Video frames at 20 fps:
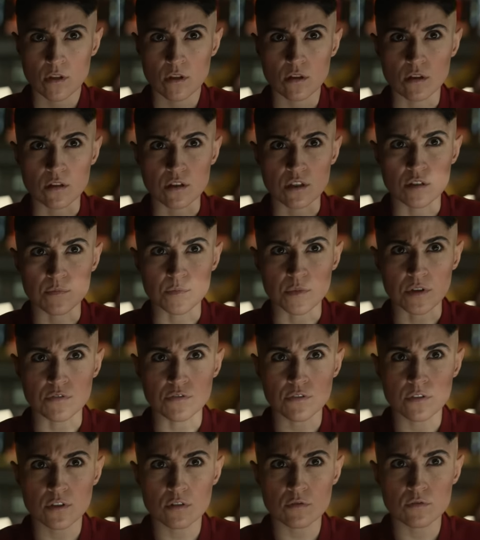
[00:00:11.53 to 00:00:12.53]
I'll keep my
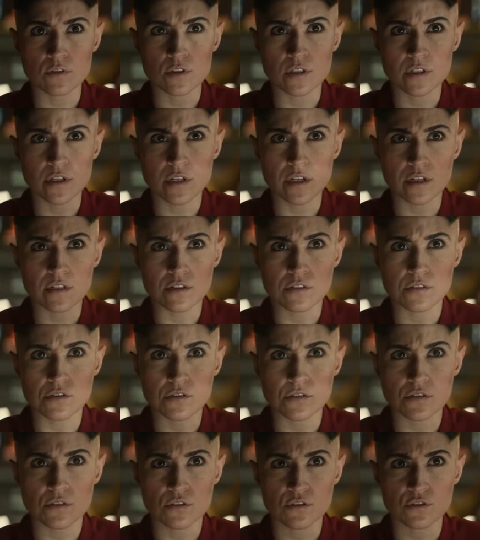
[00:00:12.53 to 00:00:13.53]
foot over the gas,
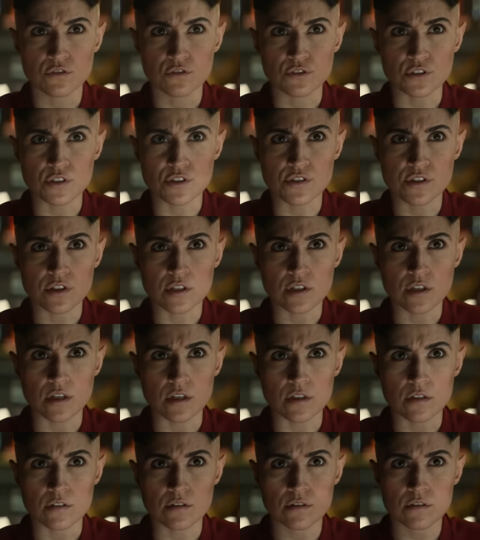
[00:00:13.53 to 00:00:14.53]
just in
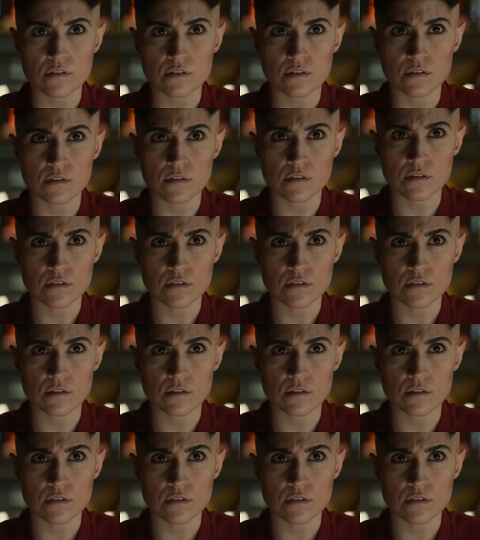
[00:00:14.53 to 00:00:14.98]
case.